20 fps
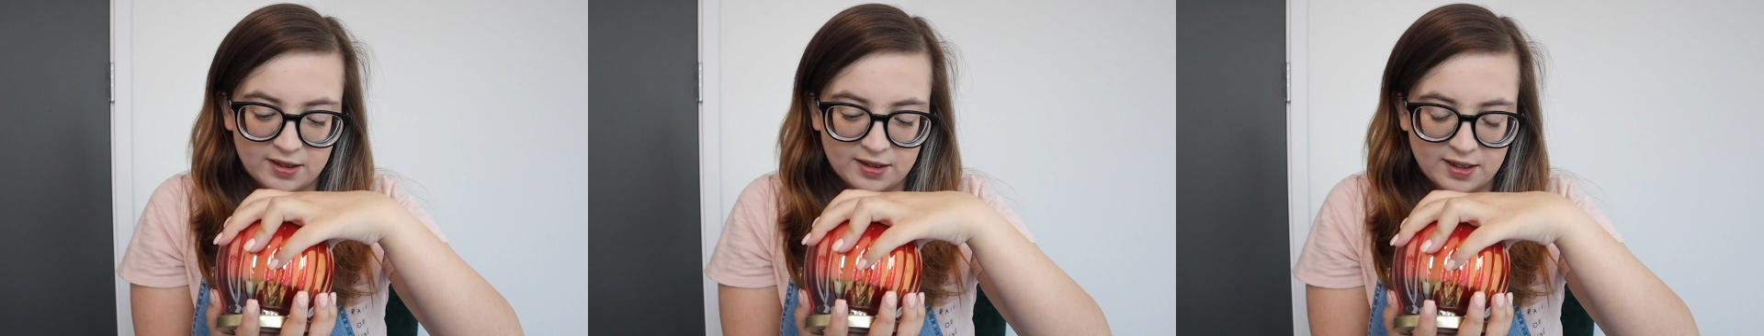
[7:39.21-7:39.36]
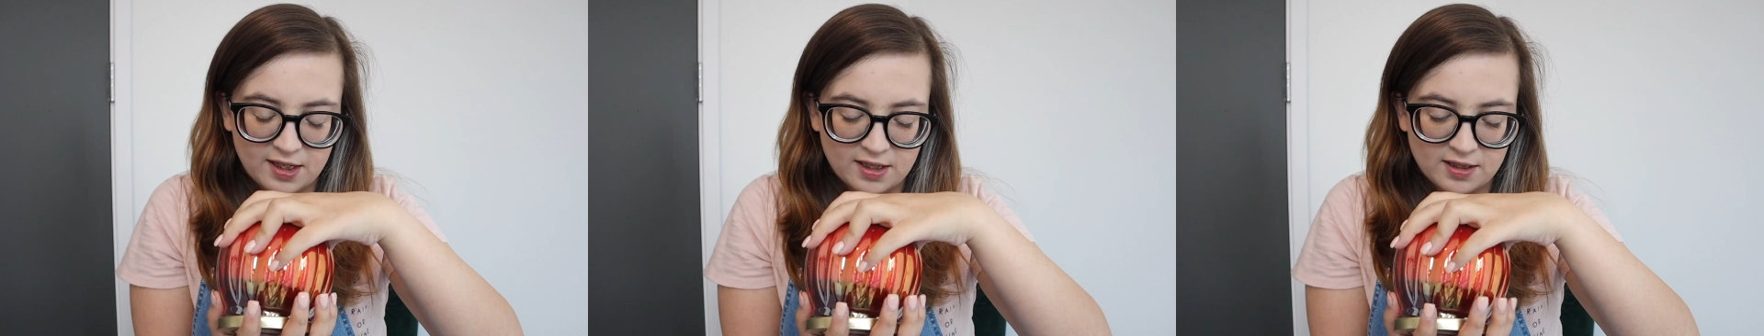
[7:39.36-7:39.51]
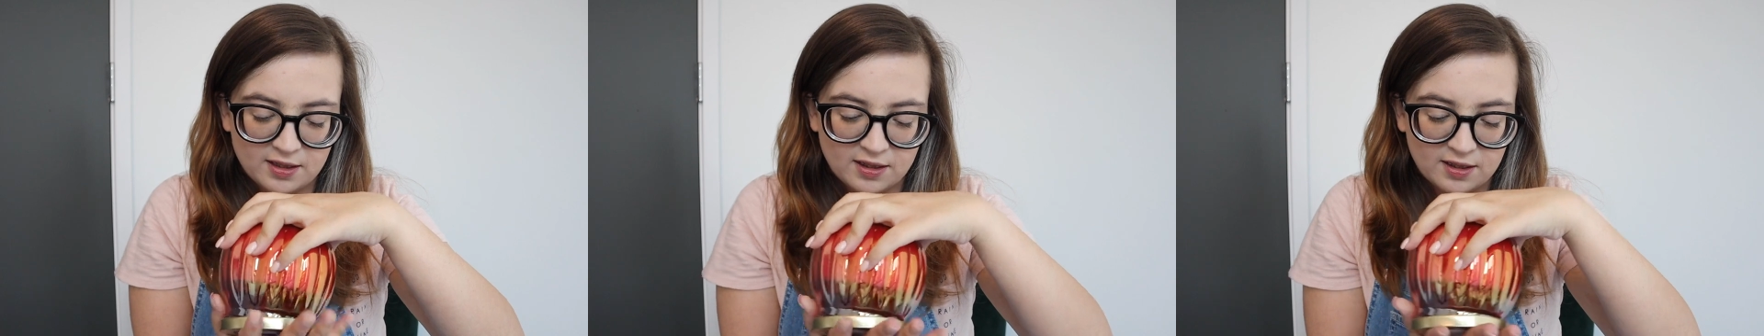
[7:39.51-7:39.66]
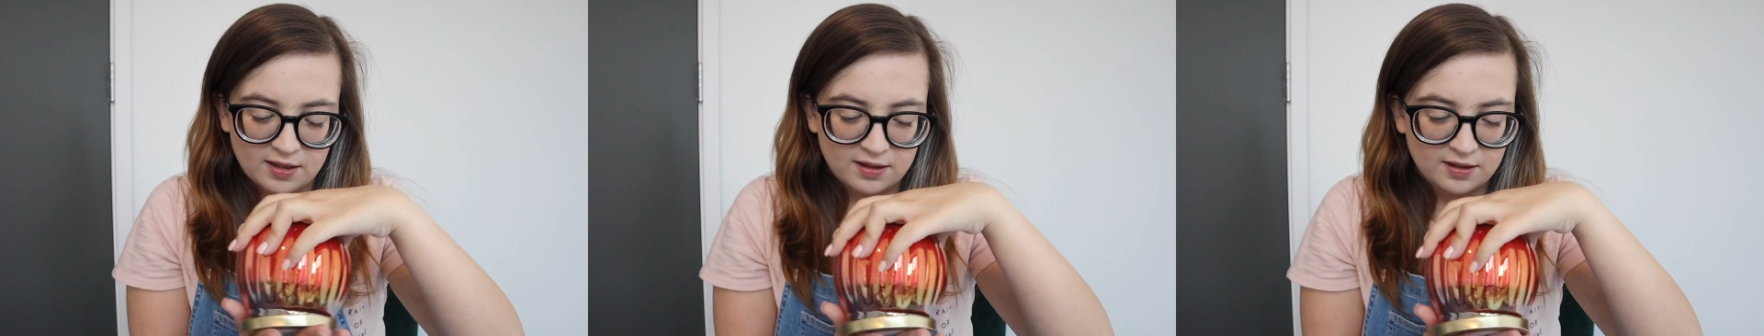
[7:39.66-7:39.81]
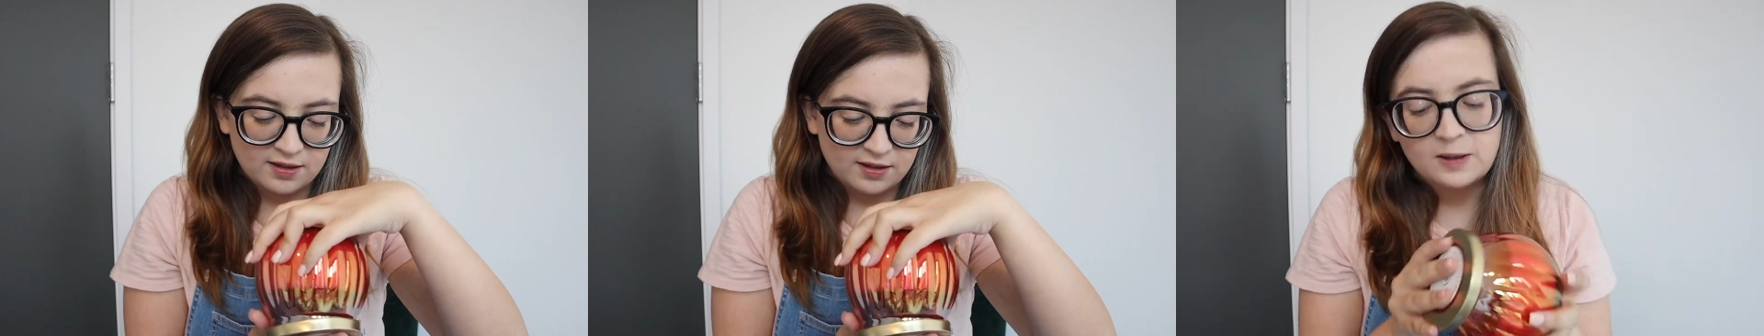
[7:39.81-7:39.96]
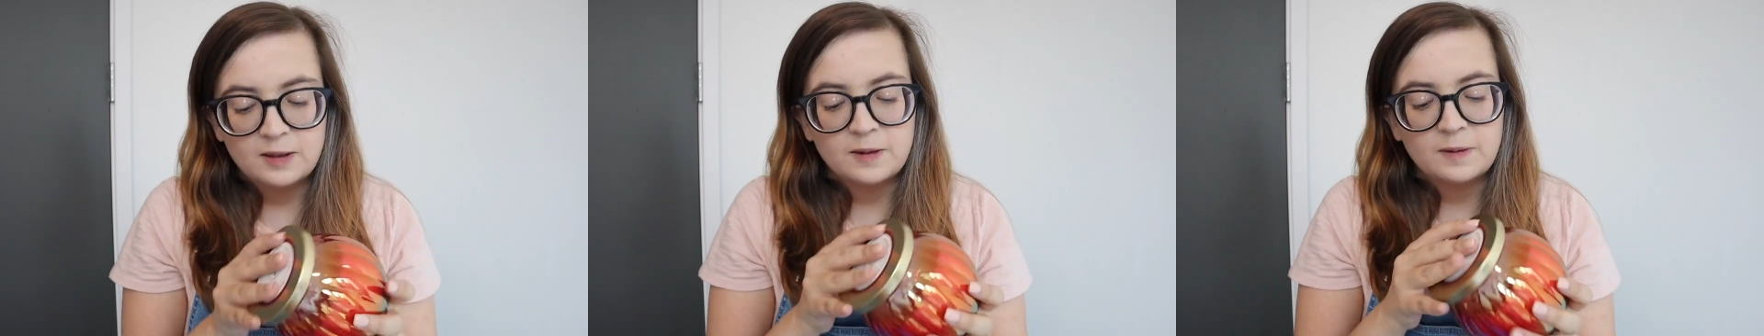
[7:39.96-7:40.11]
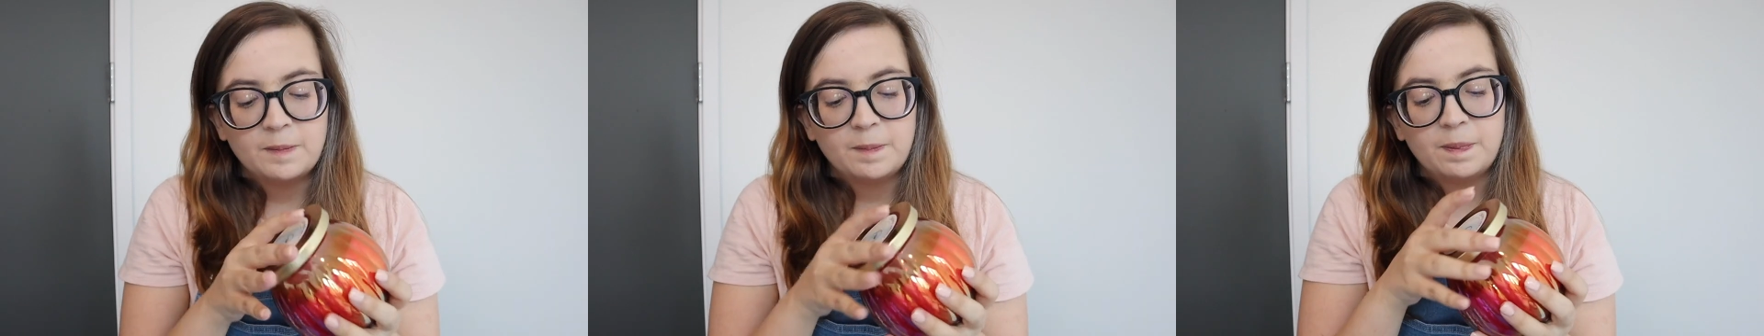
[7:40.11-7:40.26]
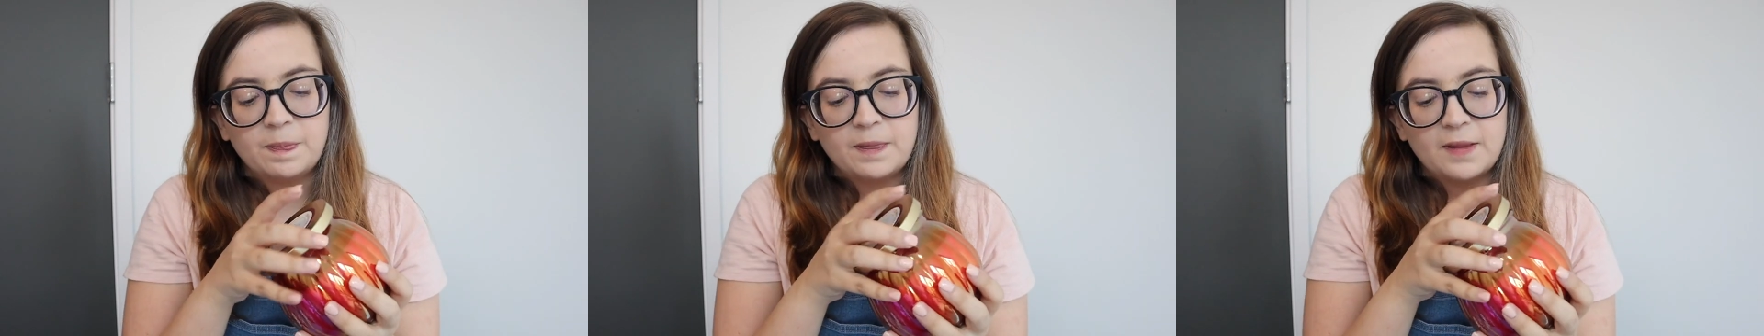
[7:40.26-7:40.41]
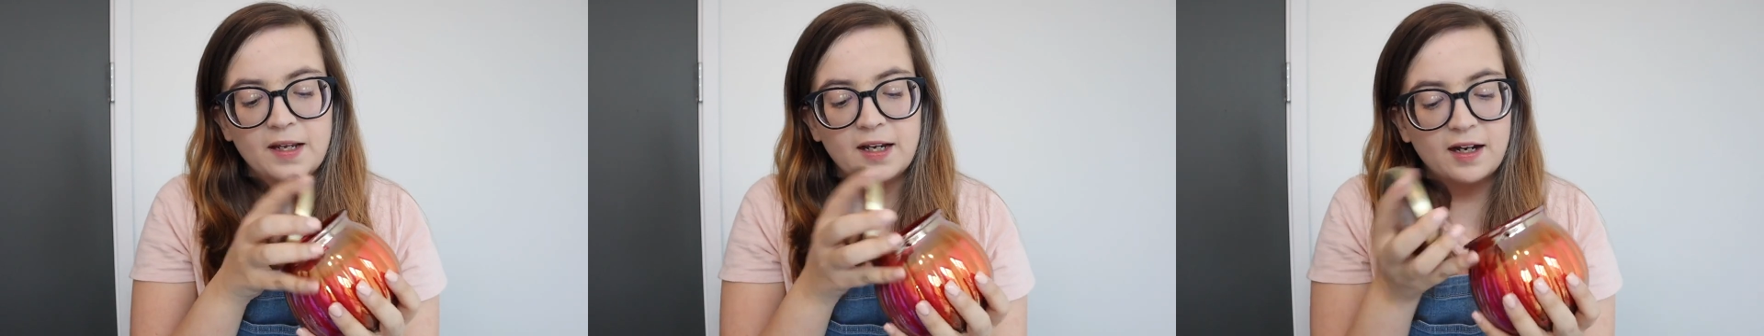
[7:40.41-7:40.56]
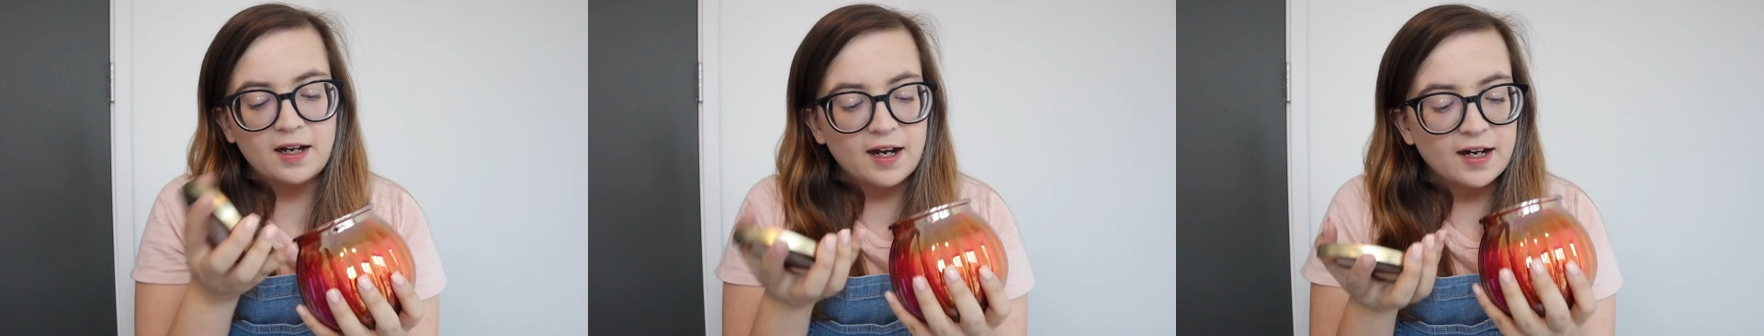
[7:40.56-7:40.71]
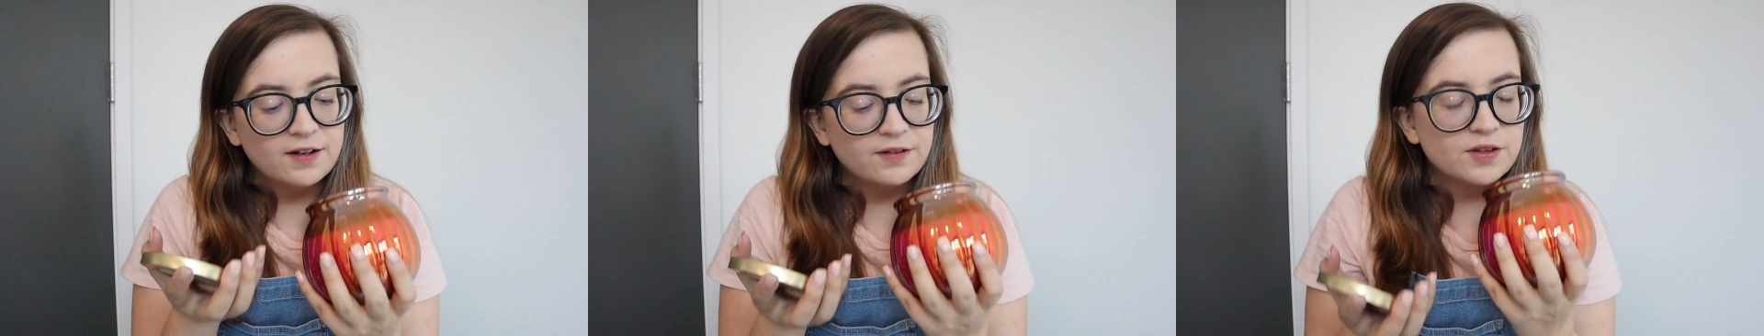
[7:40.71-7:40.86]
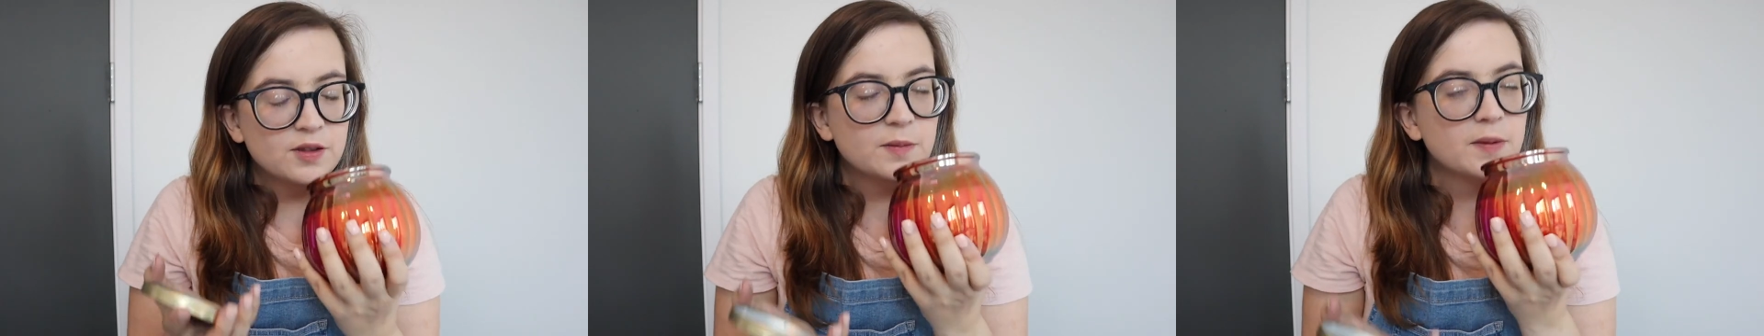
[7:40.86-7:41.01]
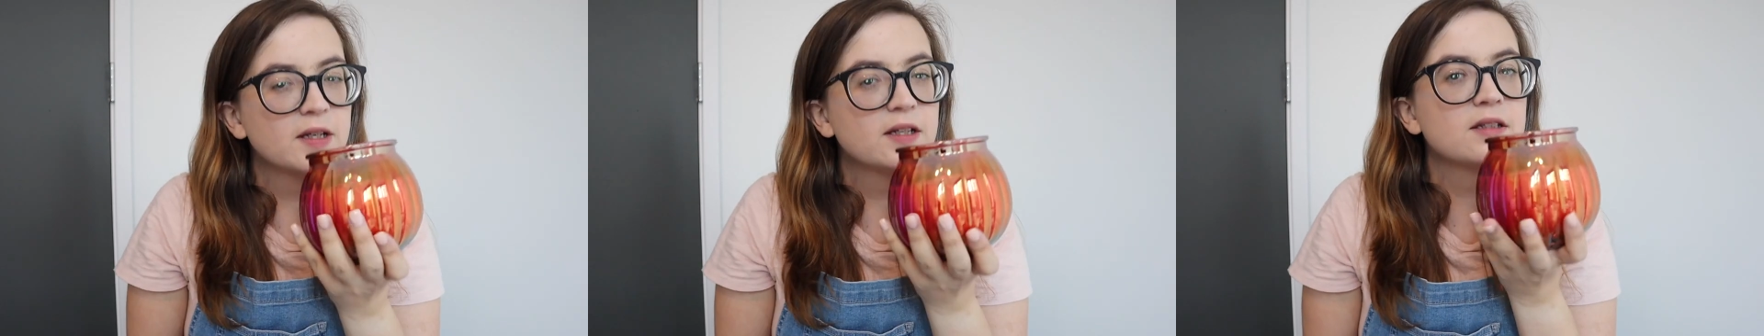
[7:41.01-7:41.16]
scent. It kind of
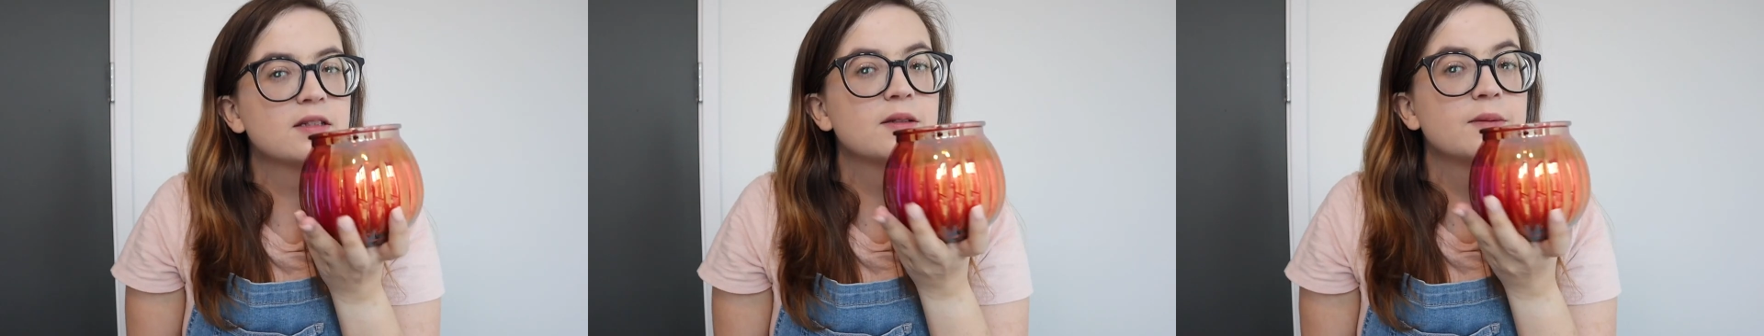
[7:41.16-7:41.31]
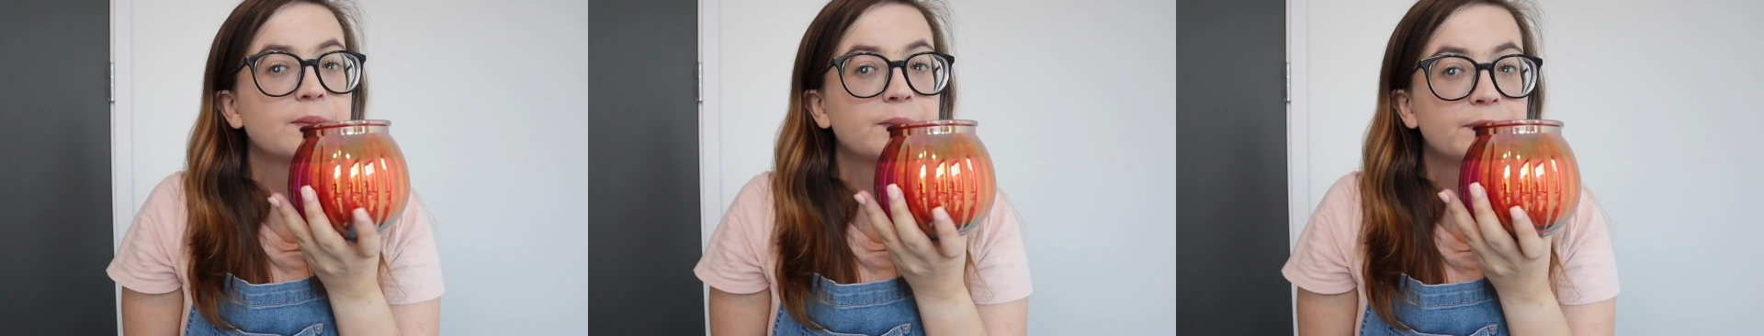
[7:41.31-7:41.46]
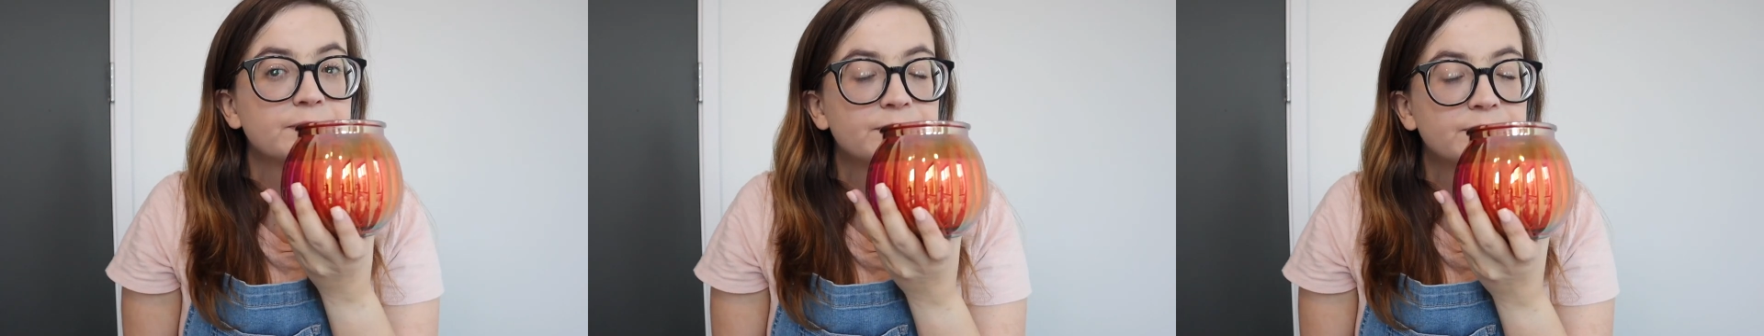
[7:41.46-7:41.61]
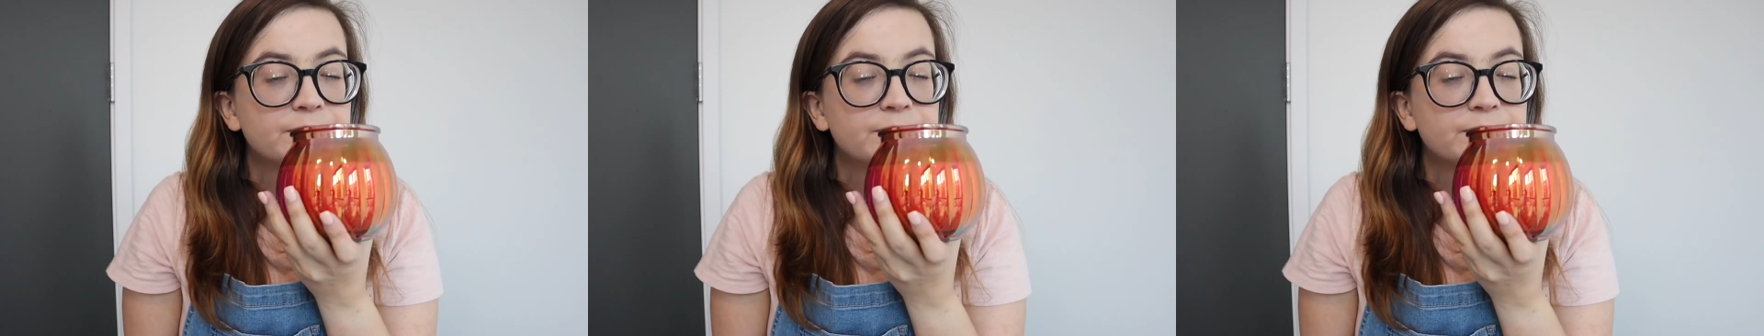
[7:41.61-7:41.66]
smells,